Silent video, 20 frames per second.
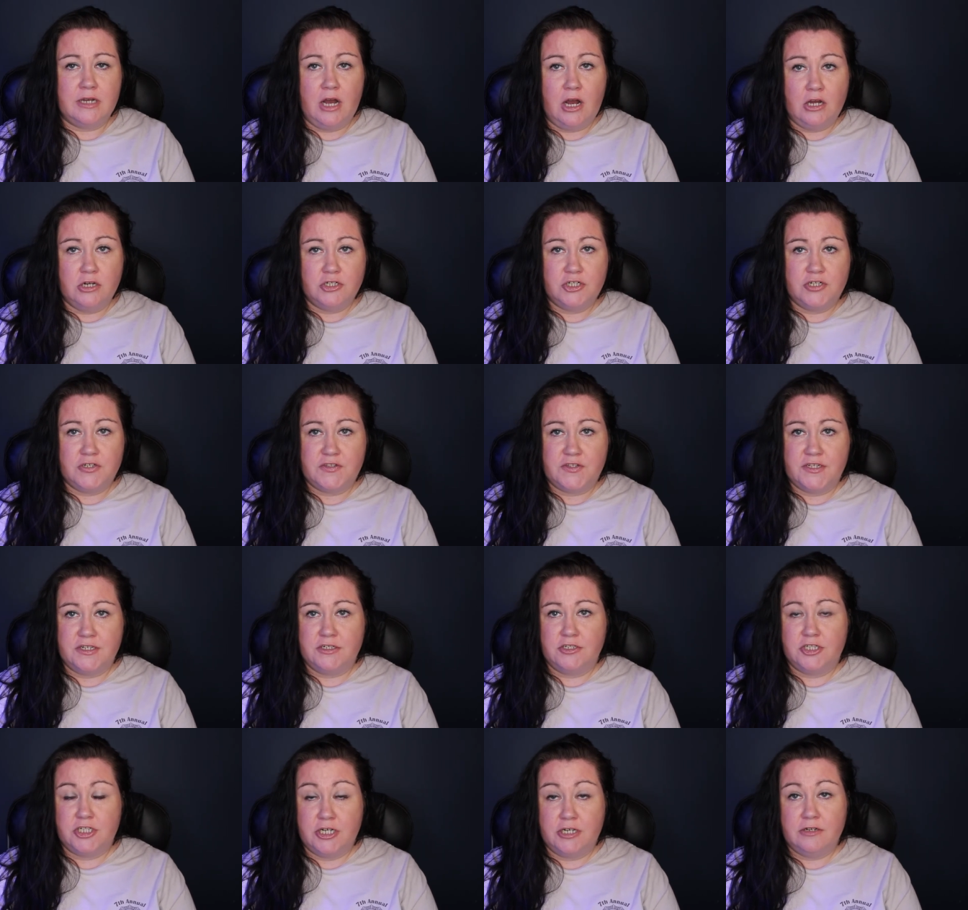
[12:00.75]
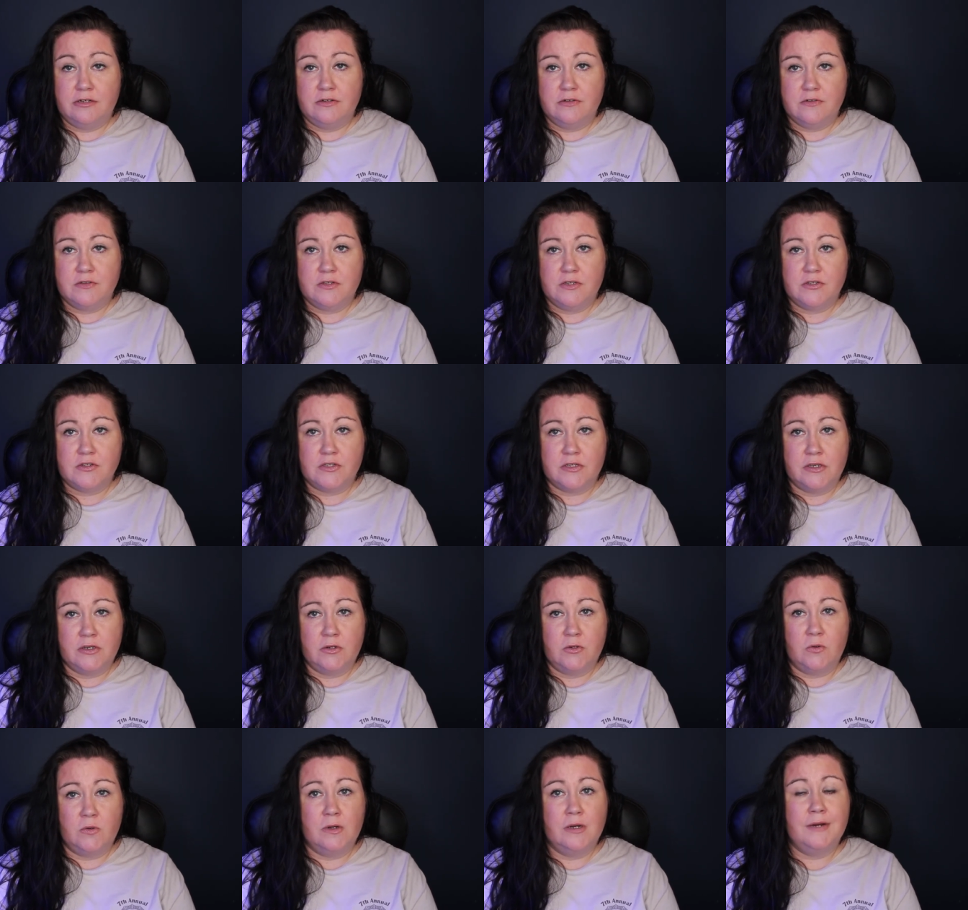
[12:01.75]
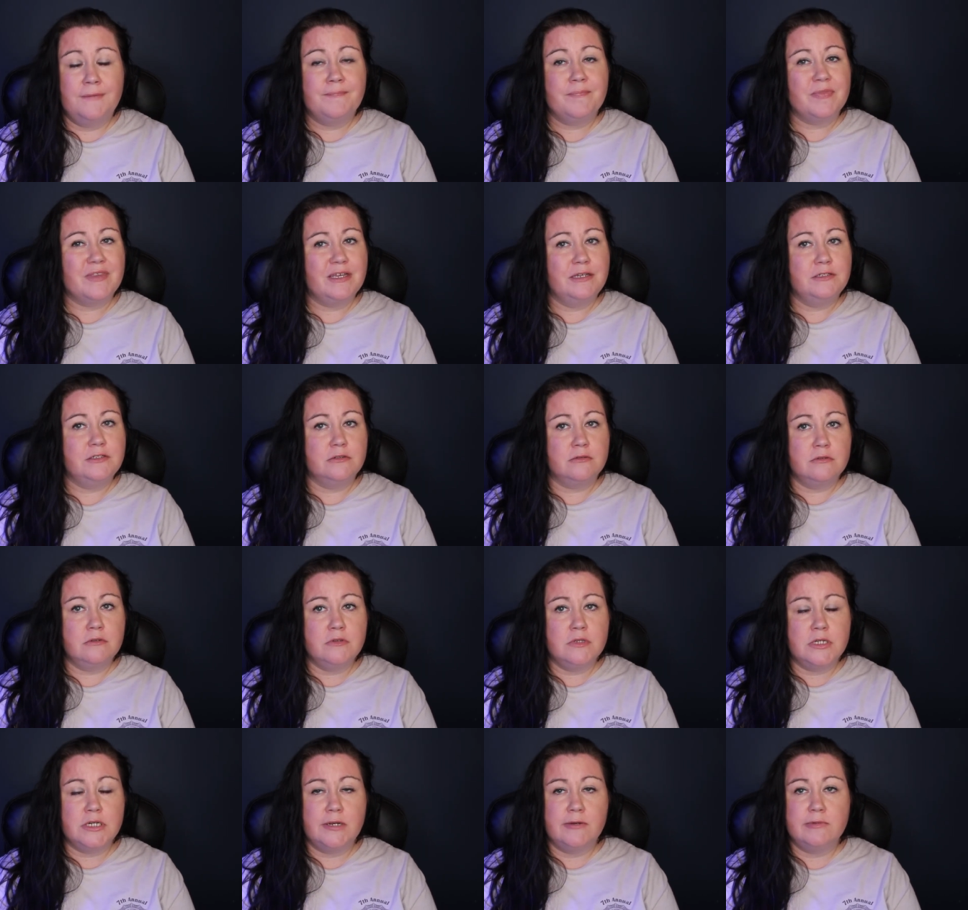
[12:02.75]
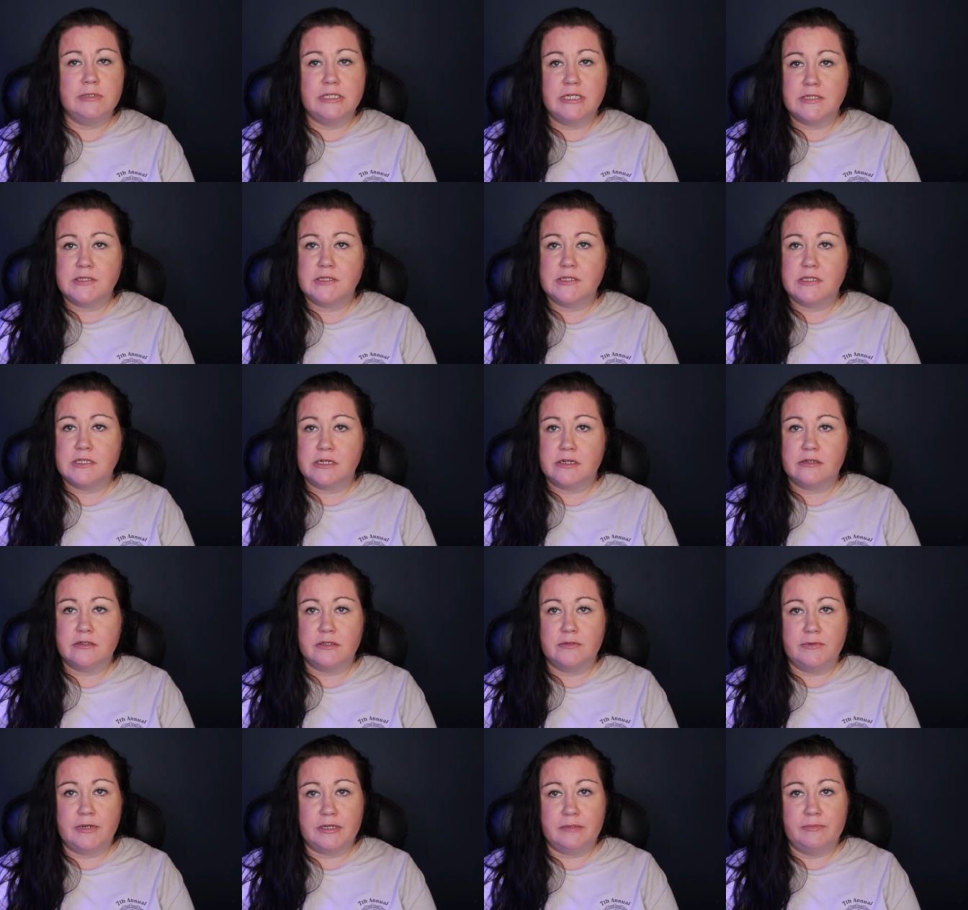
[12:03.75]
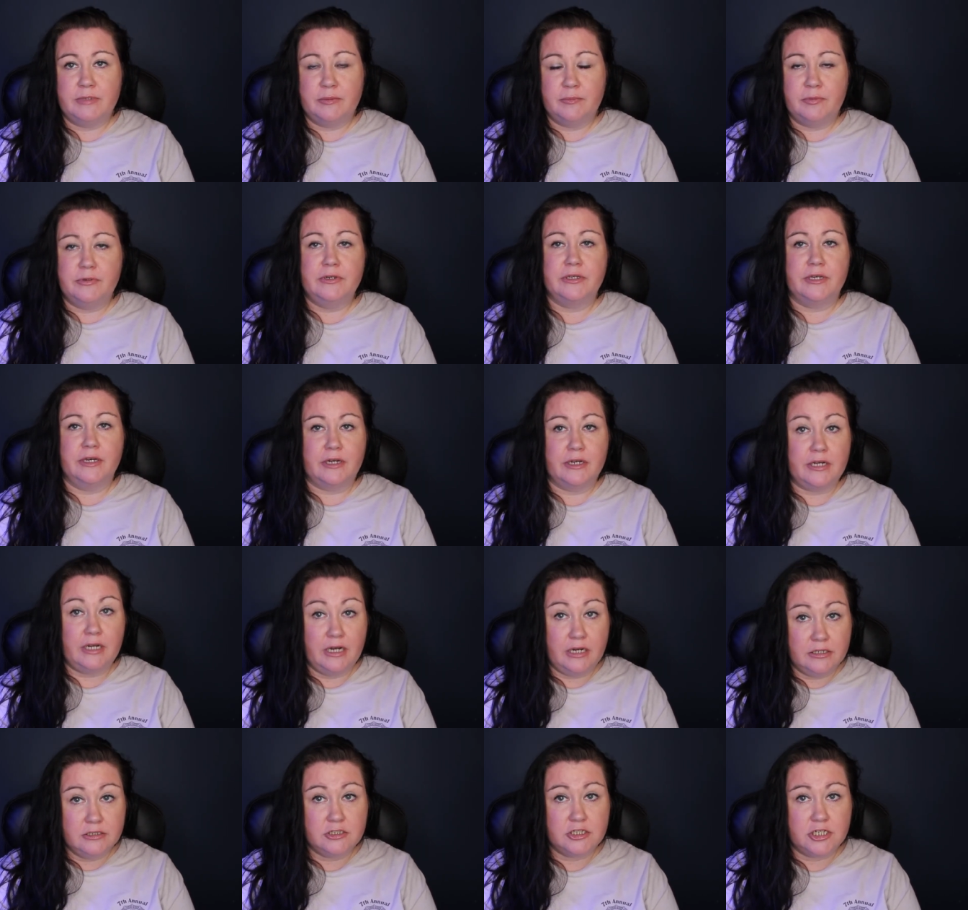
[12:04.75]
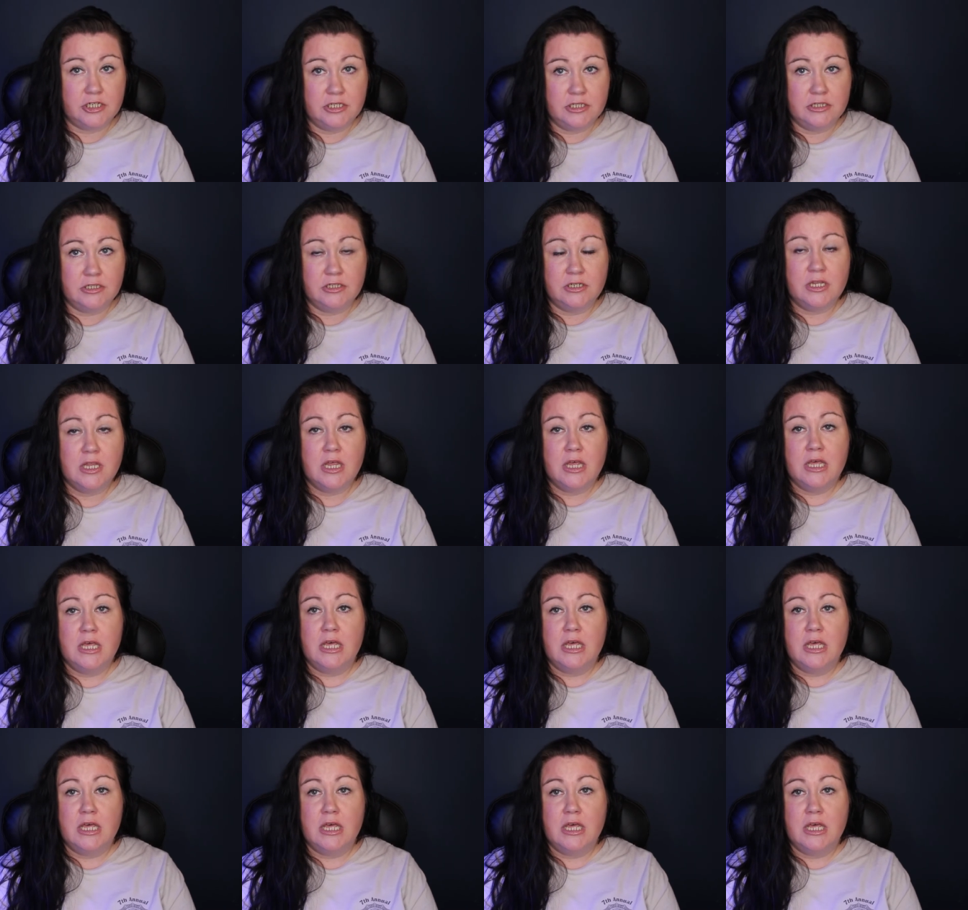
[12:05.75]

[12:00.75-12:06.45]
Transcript: conch shells, so I don't know that I would necessarily recommend putting a conch in